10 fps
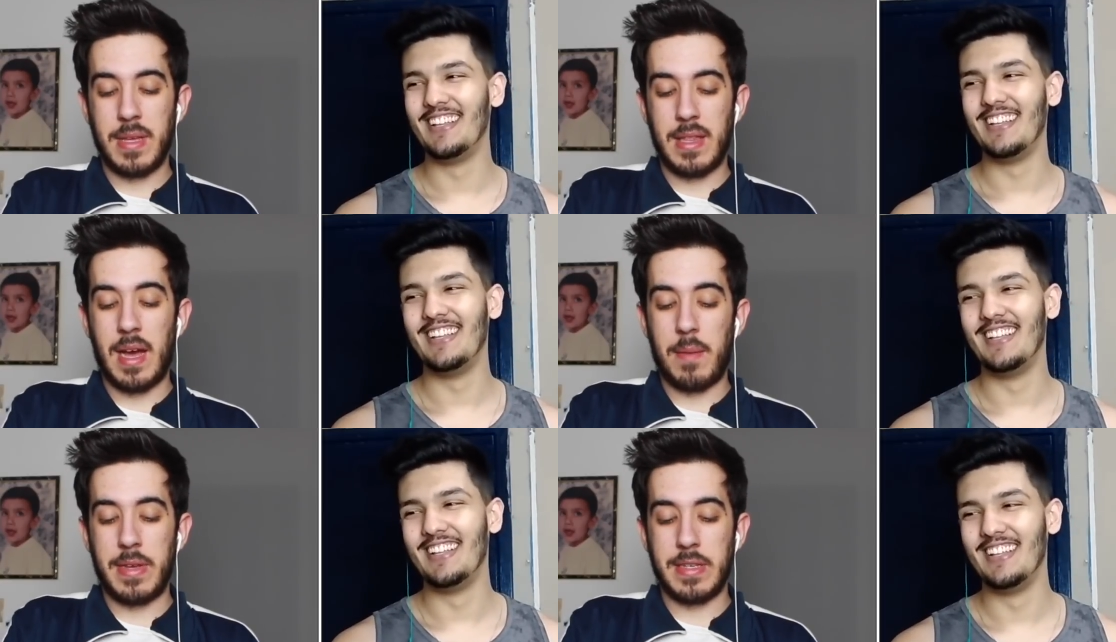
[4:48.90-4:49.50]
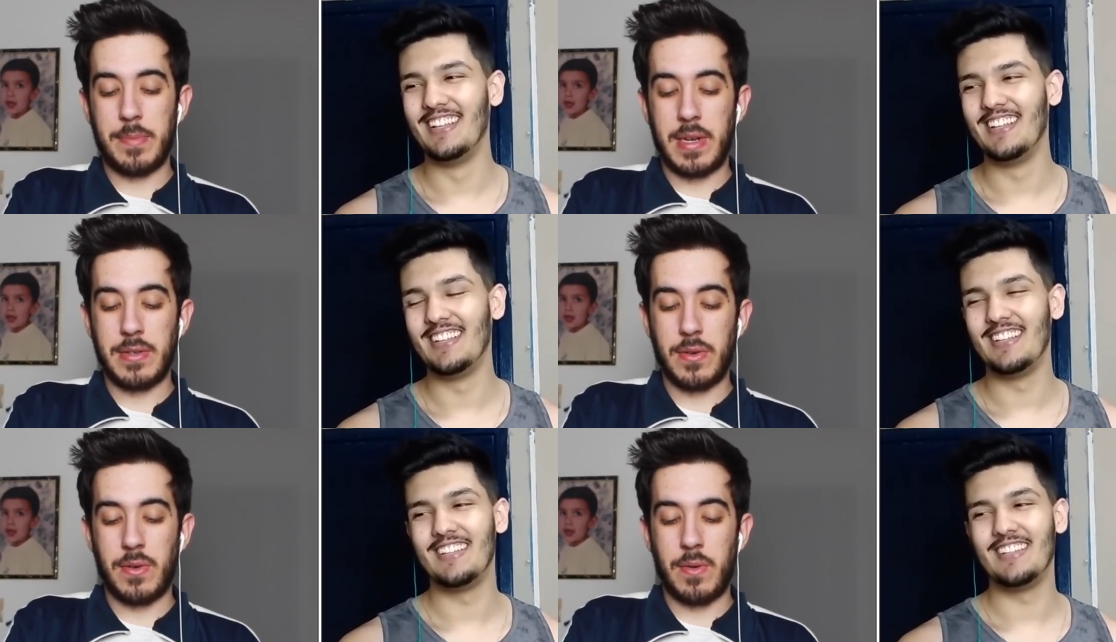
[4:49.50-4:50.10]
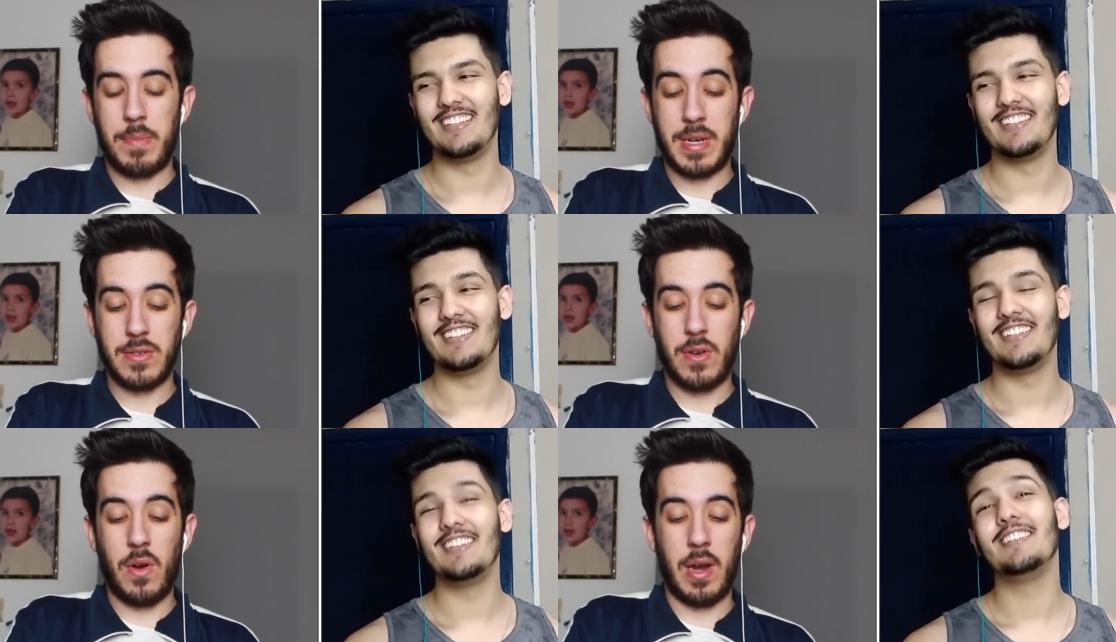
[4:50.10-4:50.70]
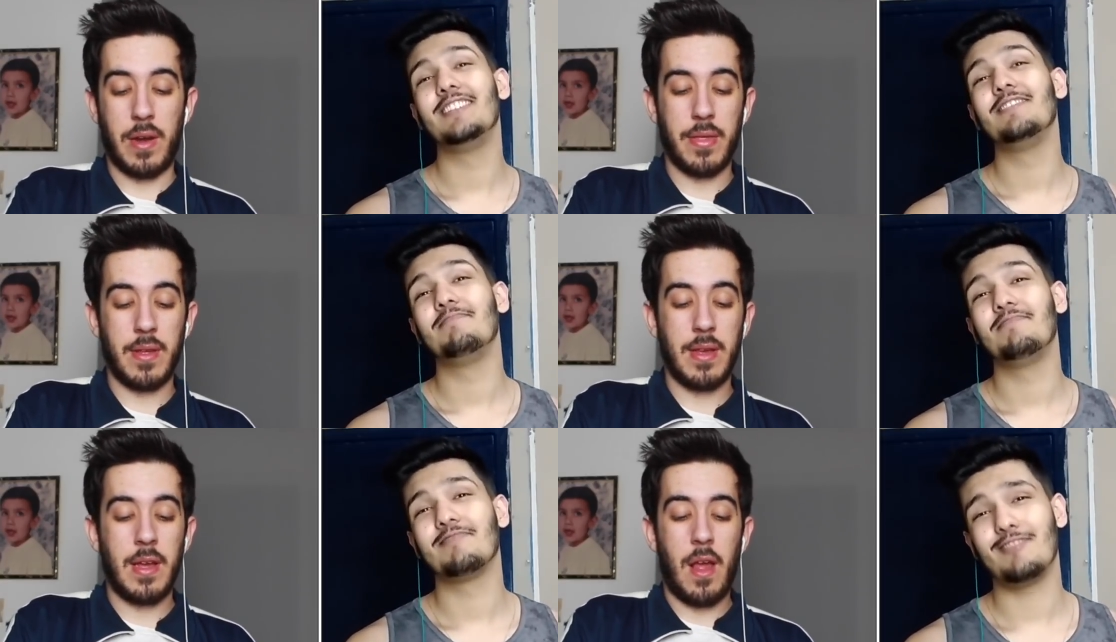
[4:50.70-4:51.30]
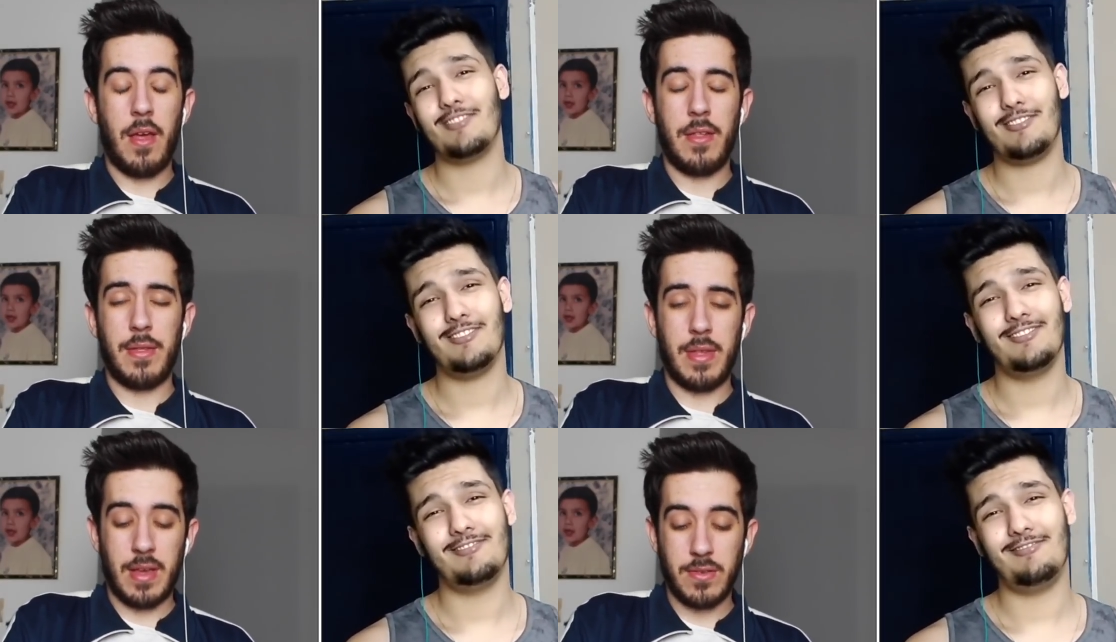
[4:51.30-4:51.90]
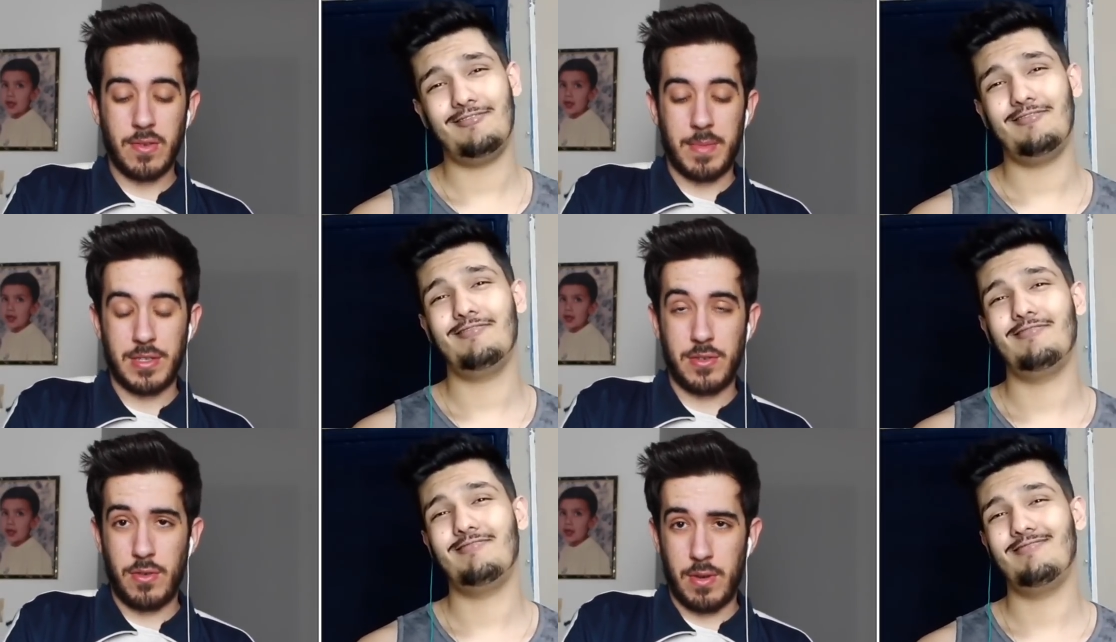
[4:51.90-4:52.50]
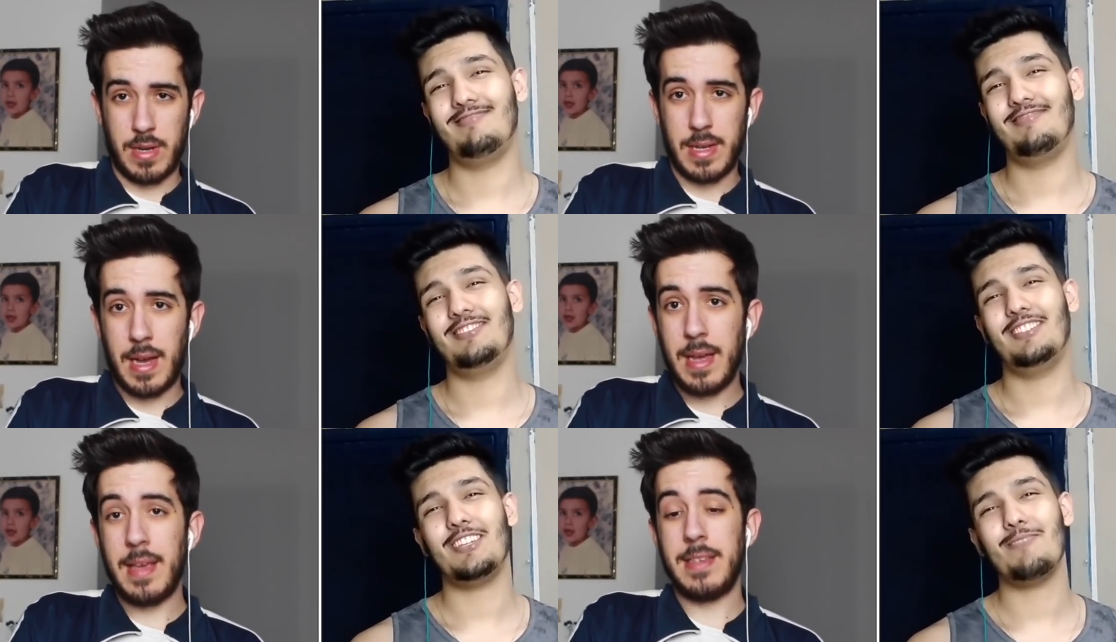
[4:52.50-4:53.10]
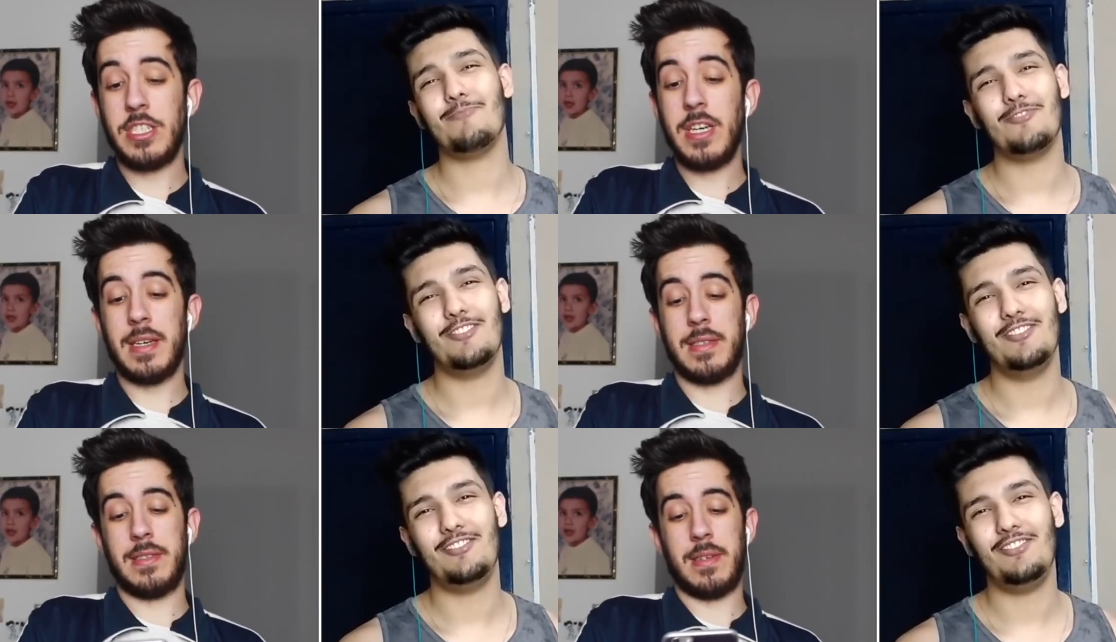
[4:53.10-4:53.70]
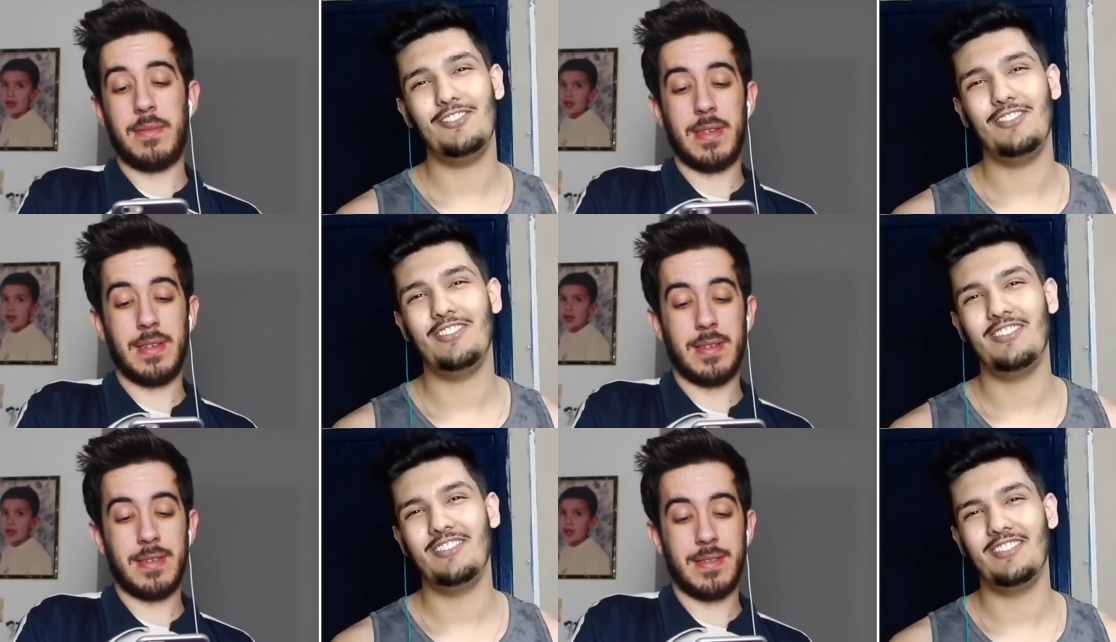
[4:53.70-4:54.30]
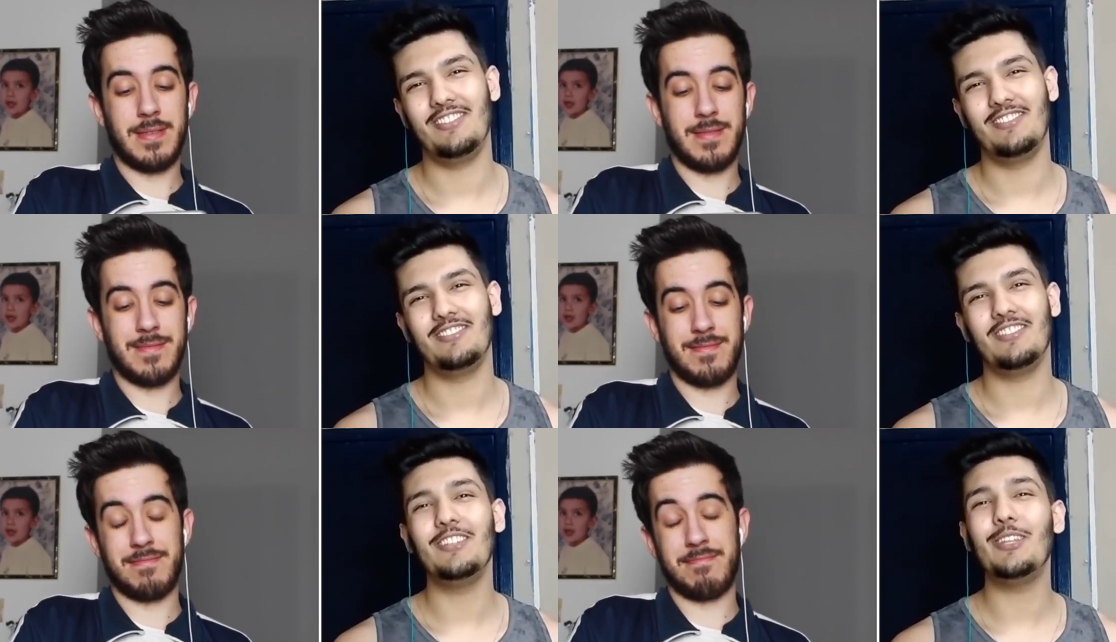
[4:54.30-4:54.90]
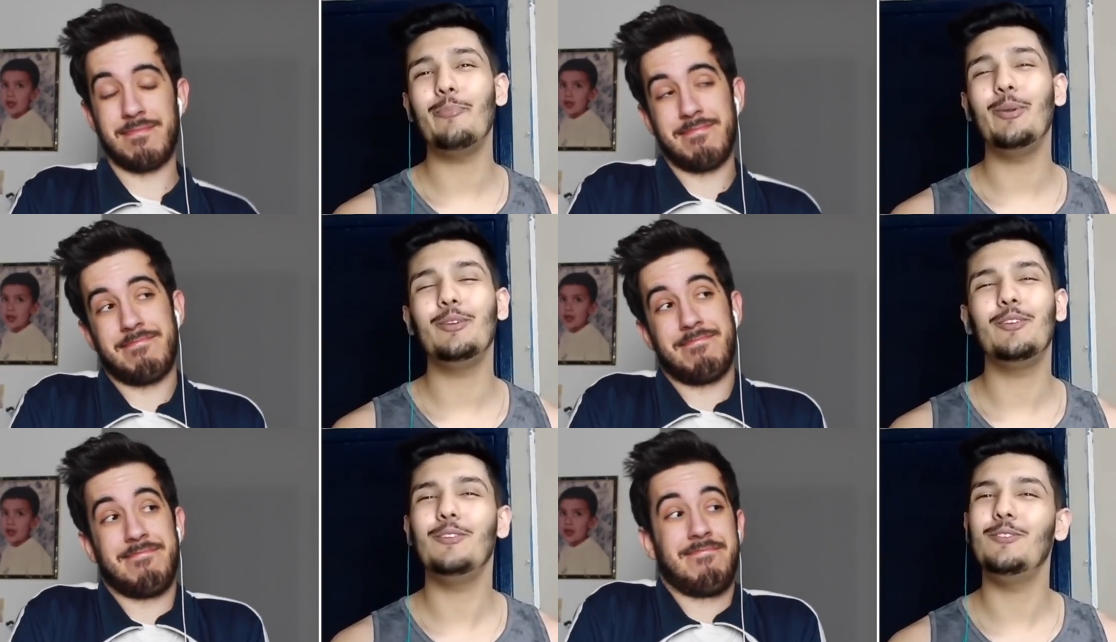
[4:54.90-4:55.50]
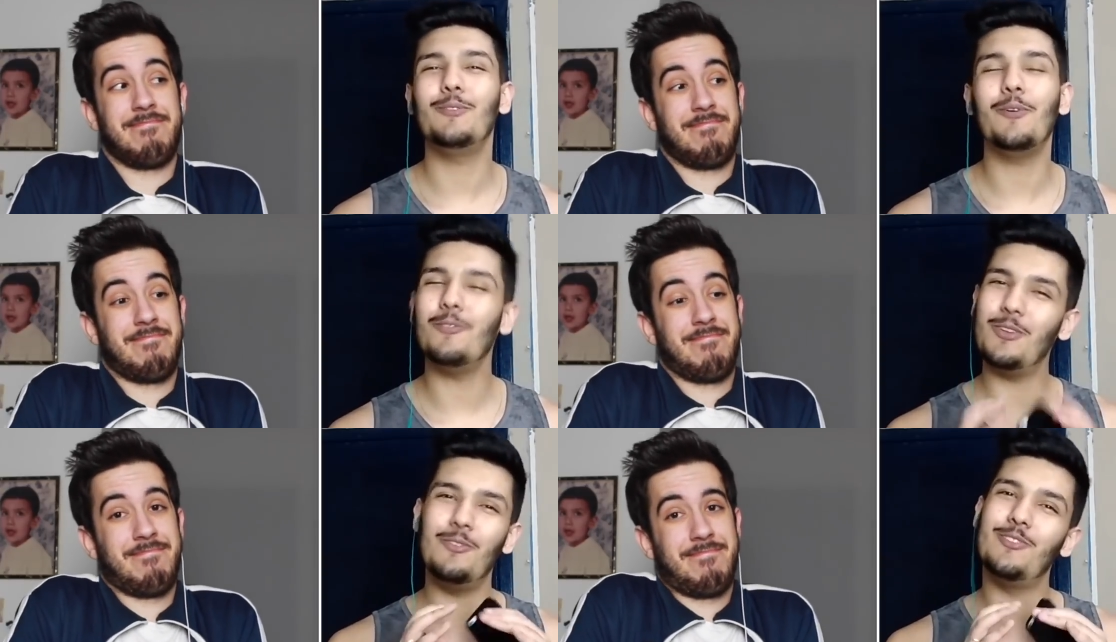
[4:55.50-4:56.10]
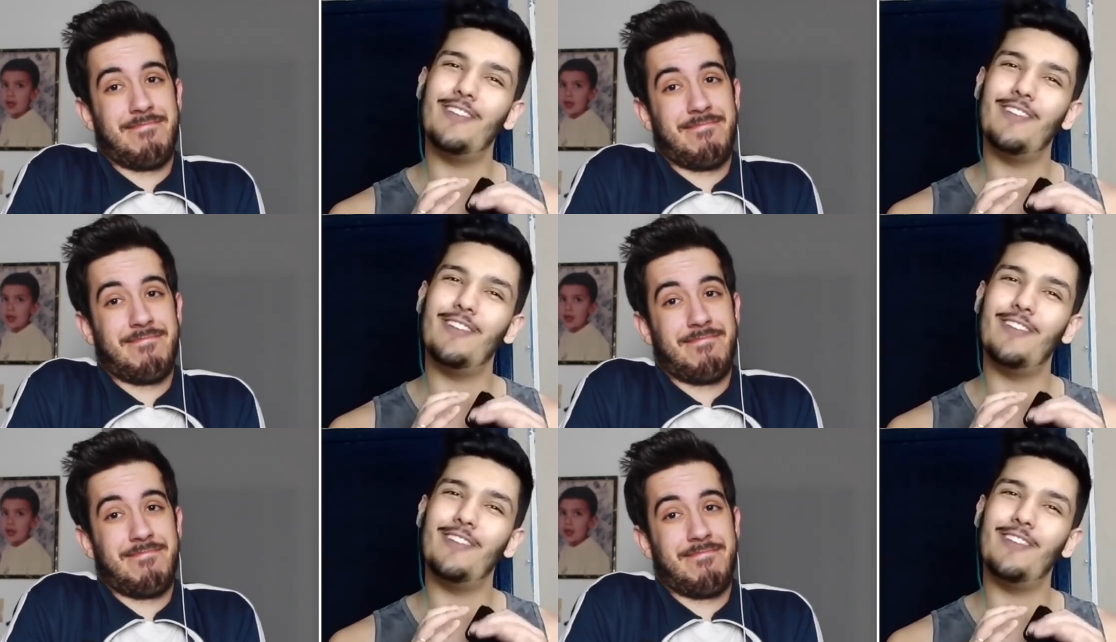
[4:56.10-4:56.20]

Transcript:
Speaker 1: me the happiest person, person on earth. Thank you so much, Julia. And she answered me.
Speaker 2: In the beginning, so cute,